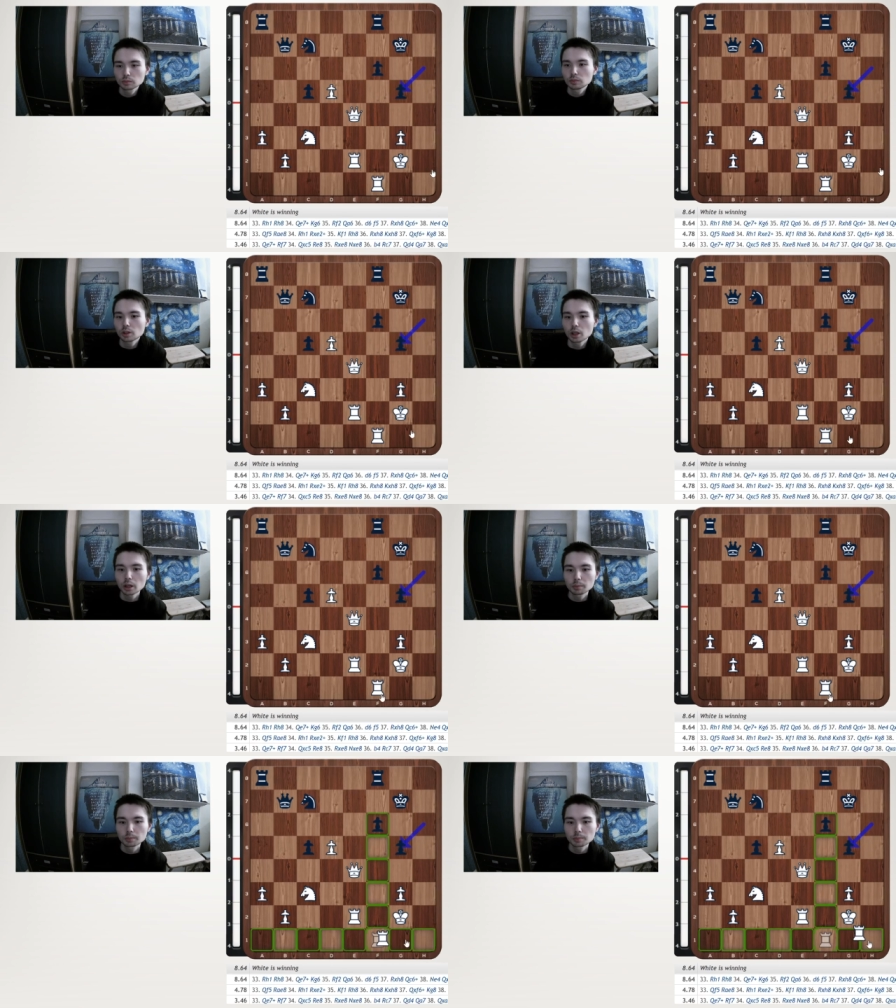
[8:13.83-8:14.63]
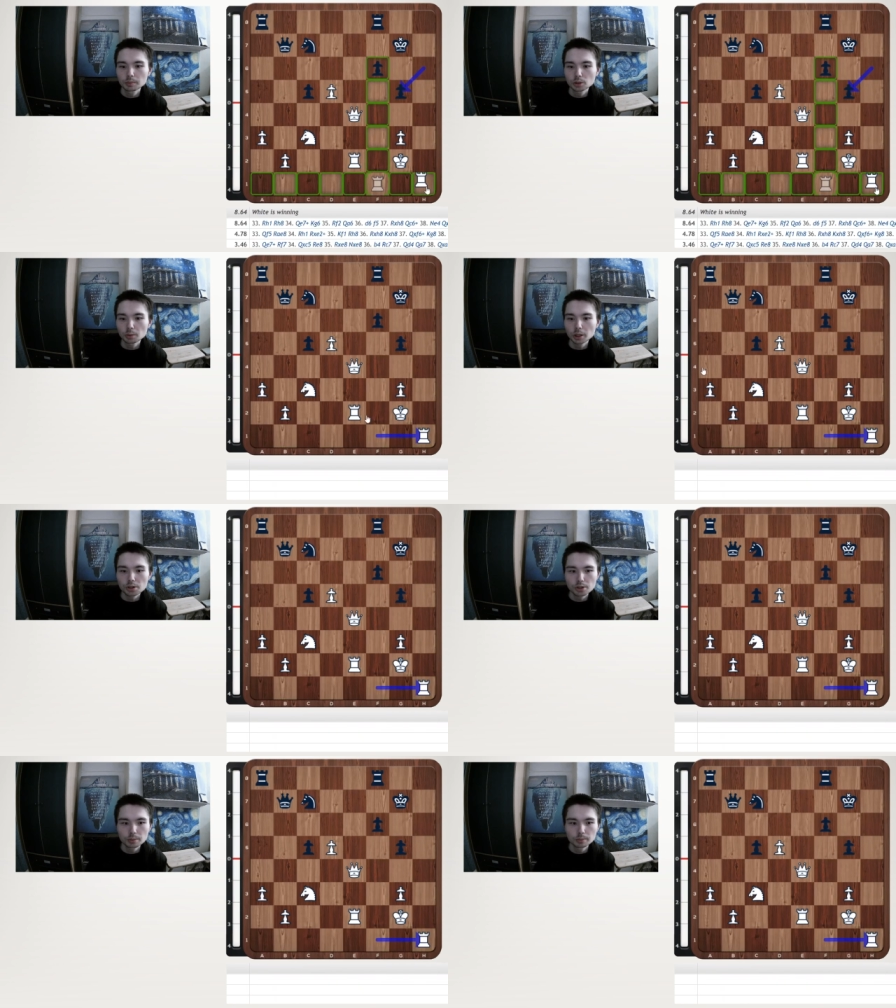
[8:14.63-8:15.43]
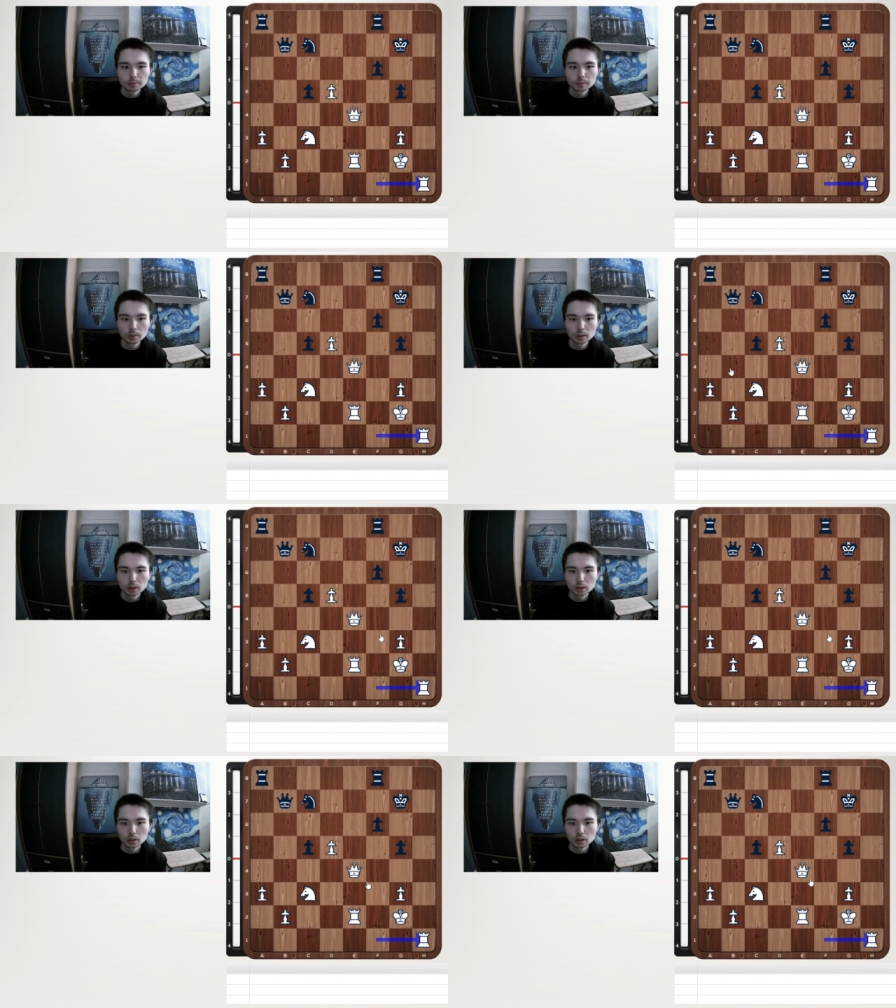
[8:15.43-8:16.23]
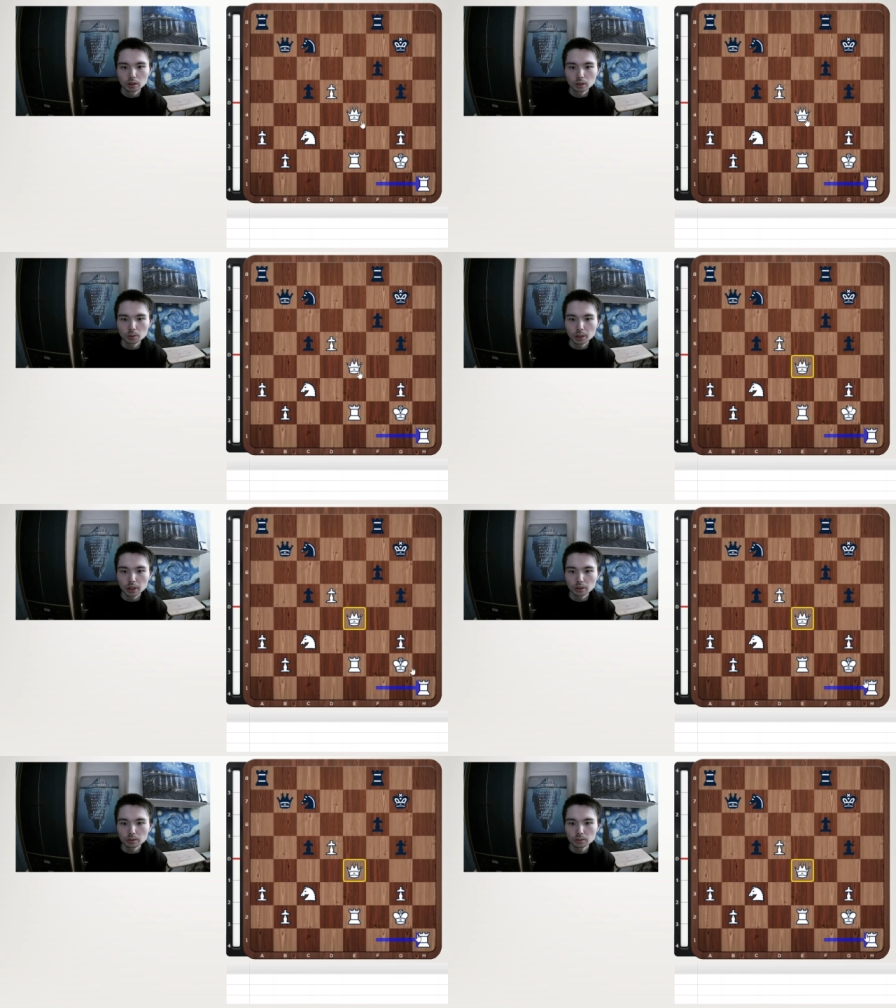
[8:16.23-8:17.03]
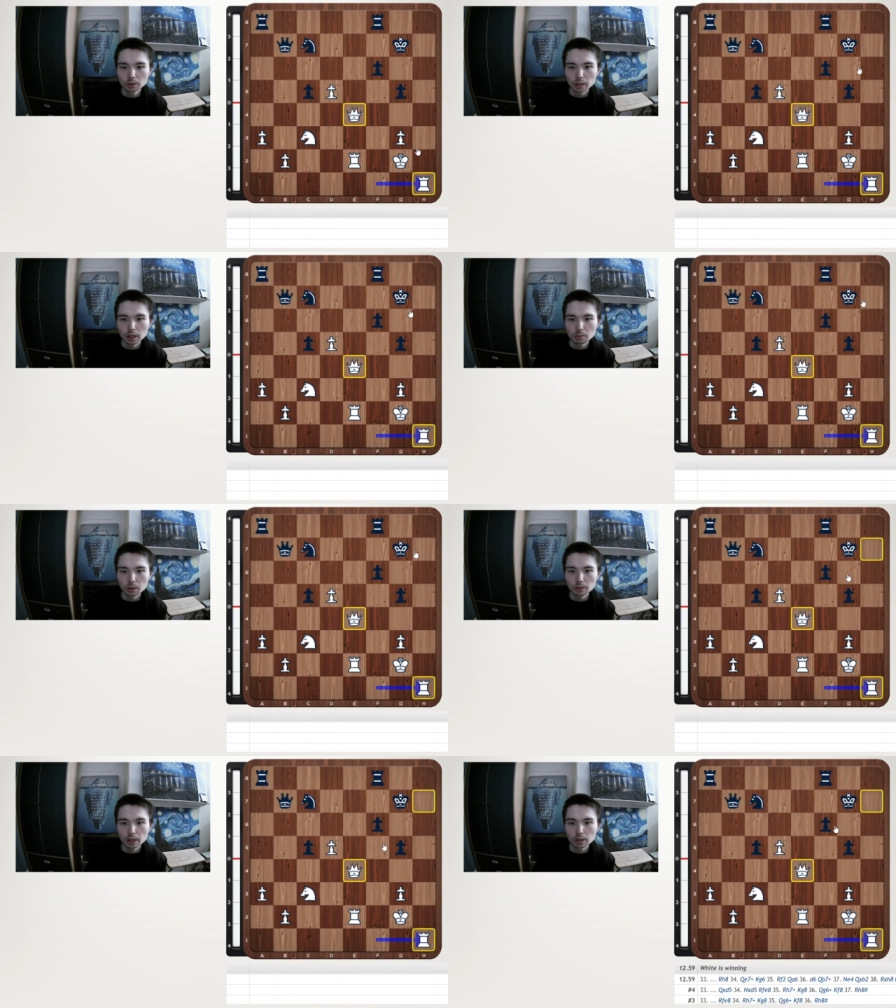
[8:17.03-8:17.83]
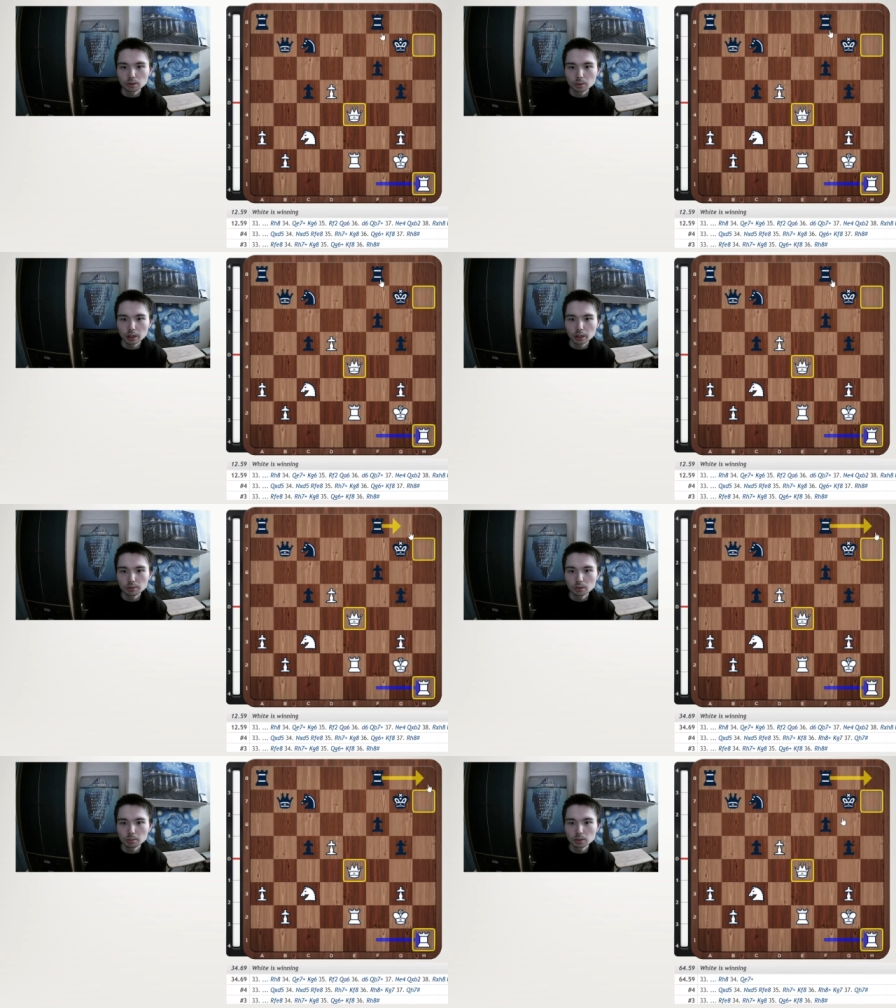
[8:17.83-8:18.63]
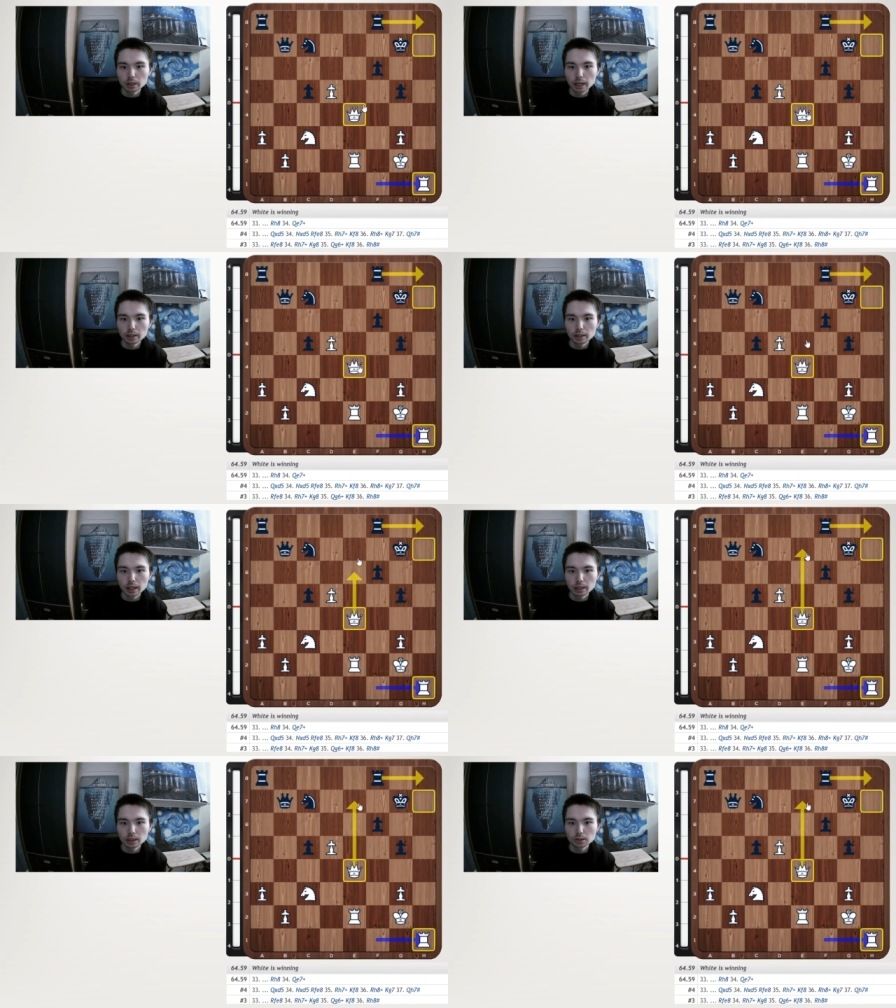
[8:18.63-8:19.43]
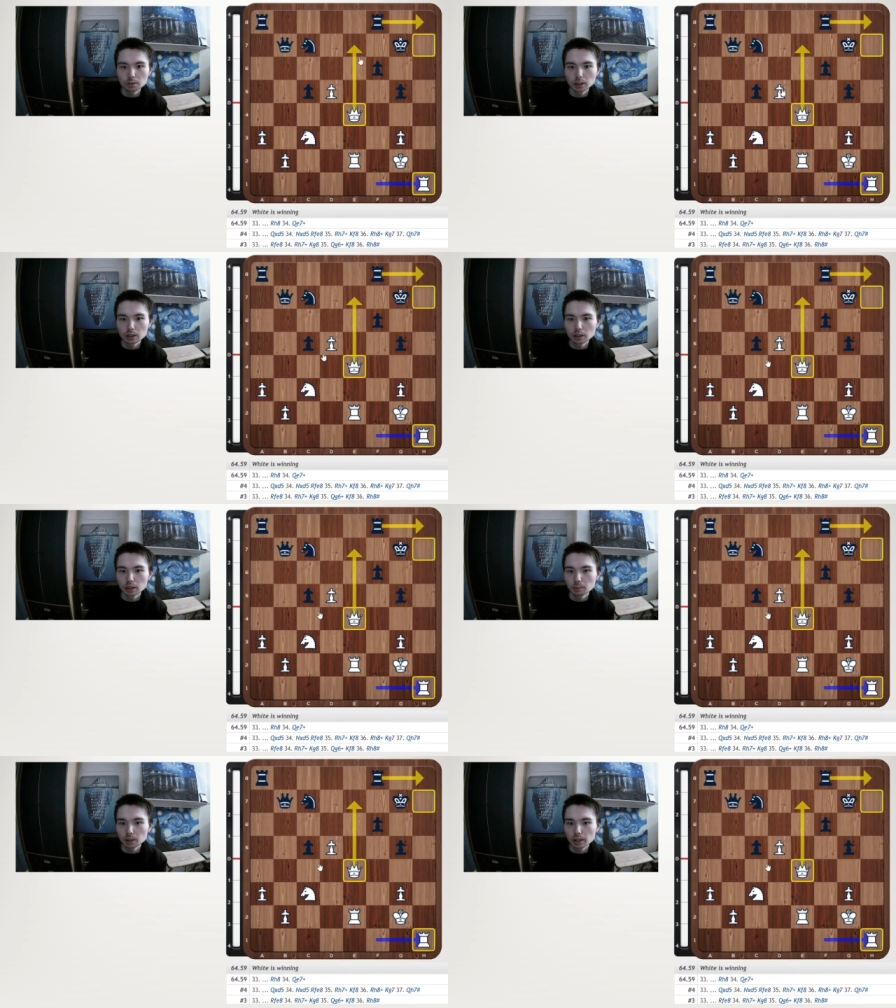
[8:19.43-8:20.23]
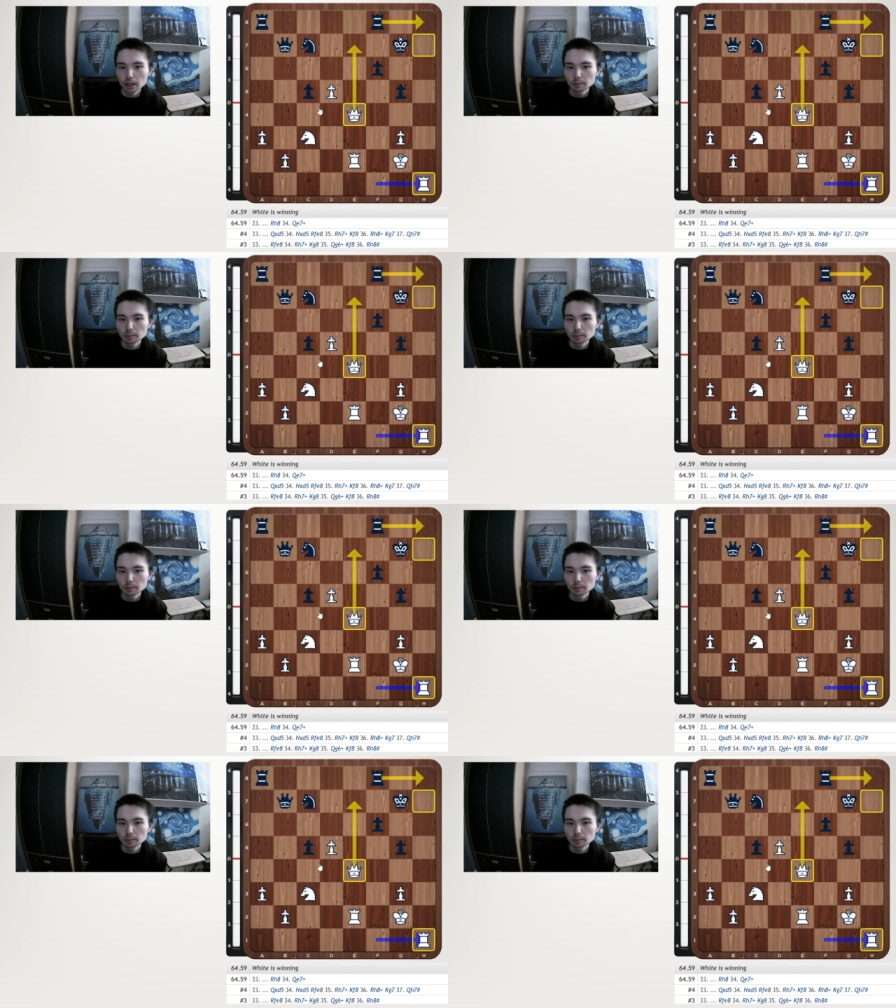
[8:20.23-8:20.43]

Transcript: Yeah, switch. Queen, rook aiming for that square. If you put that there, this queen can come in there.